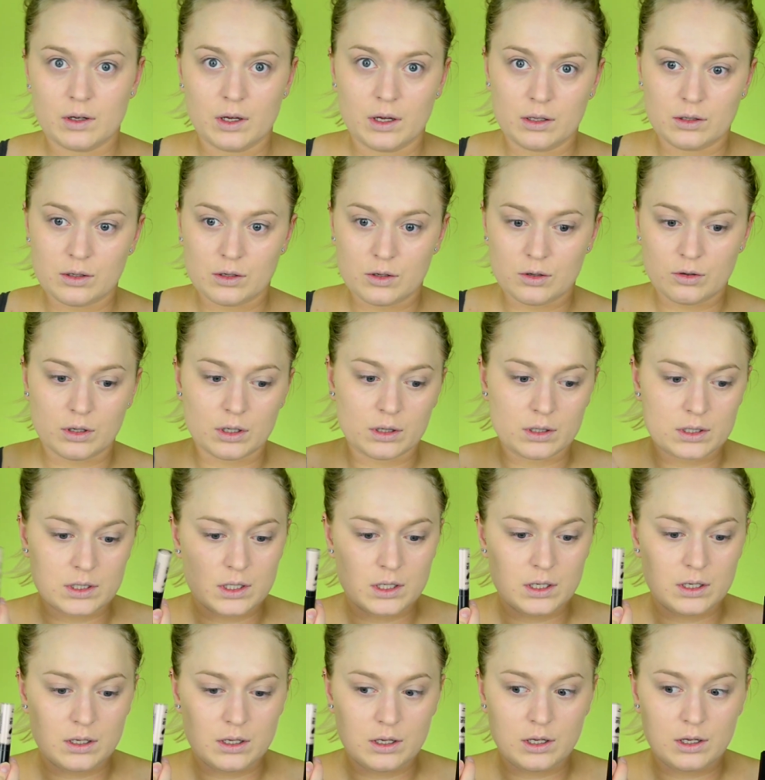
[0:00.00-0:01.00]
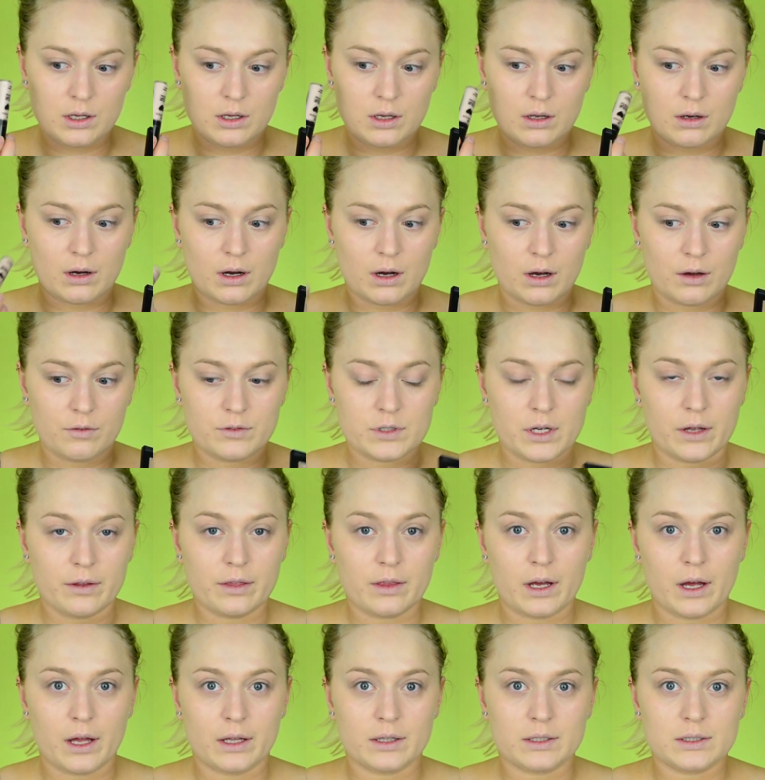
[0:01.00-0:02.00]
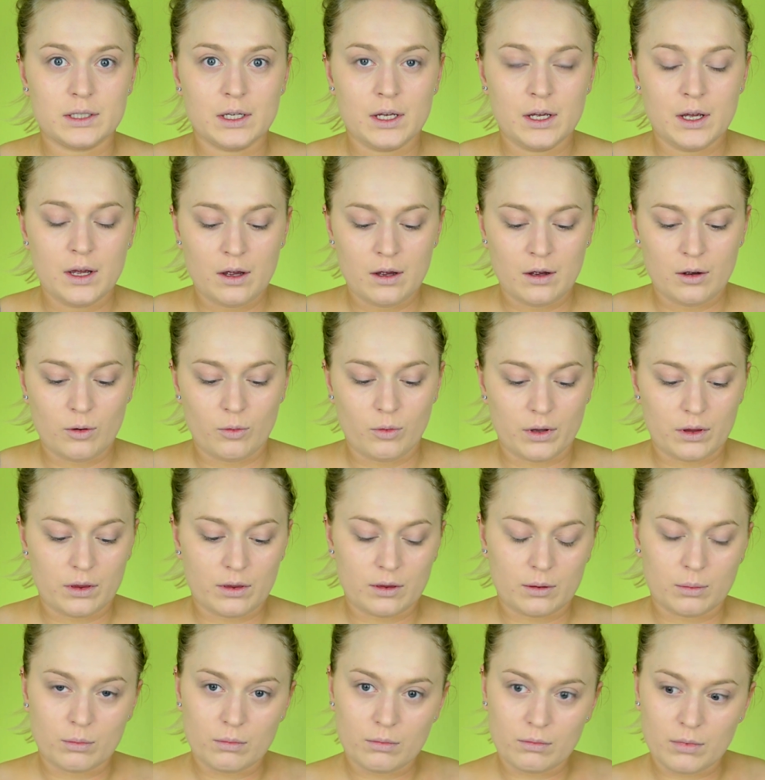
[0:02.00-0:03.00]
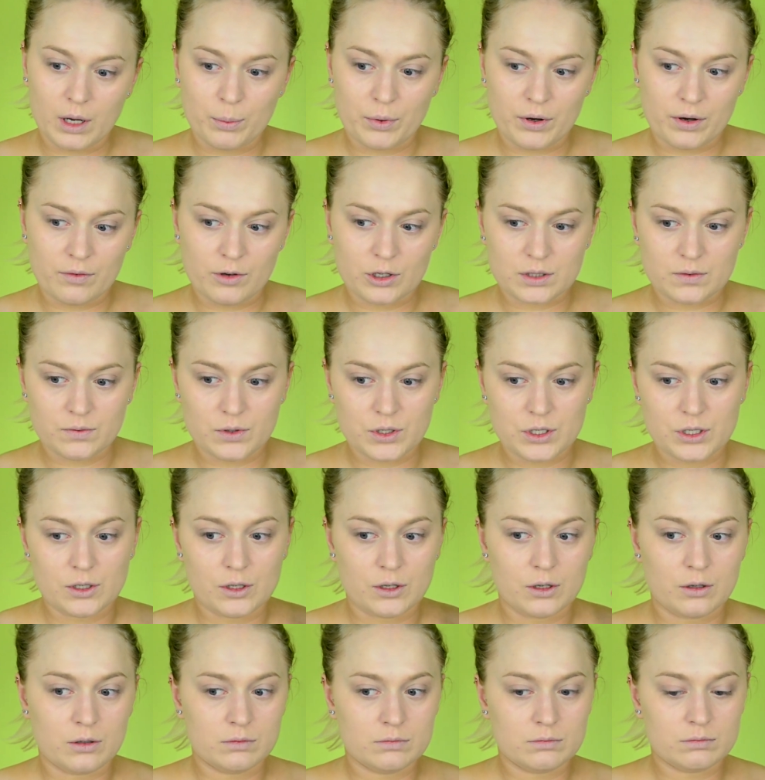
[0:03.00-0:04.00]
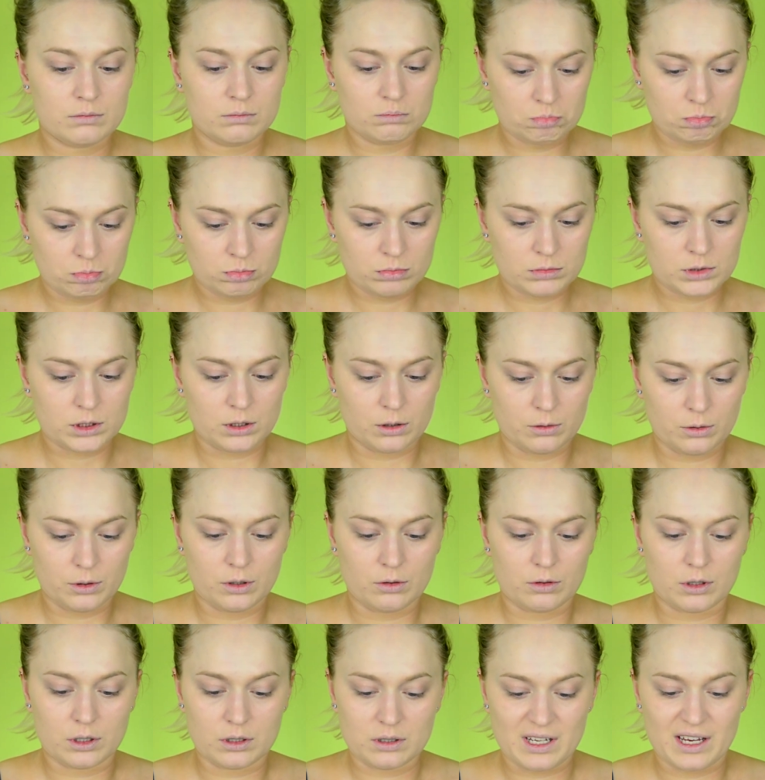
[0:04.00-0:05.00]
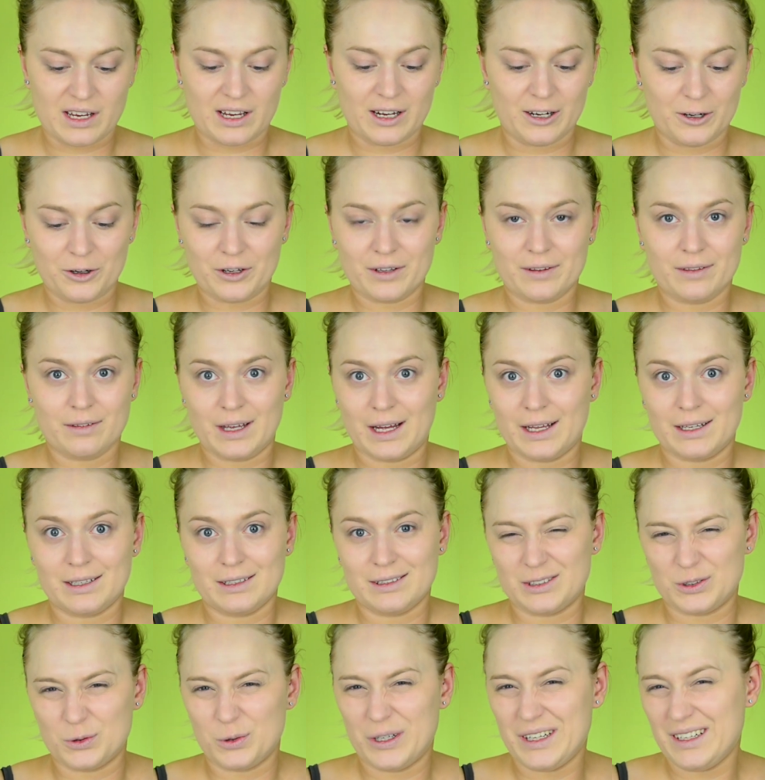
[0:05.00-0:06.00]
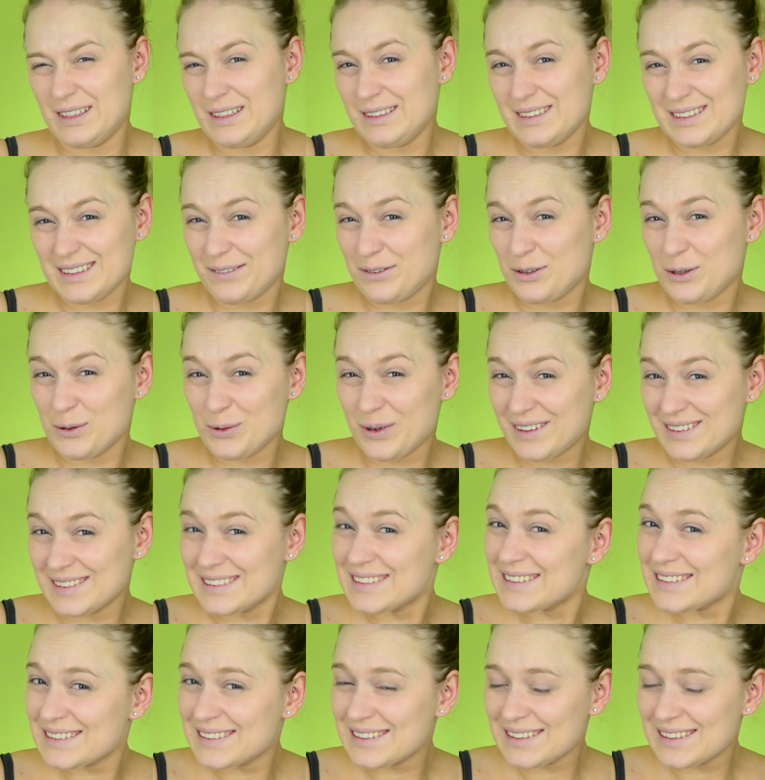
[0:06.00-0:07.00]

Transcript: And you can see I've done that with my previous video, so you can take a look at that as well if you want.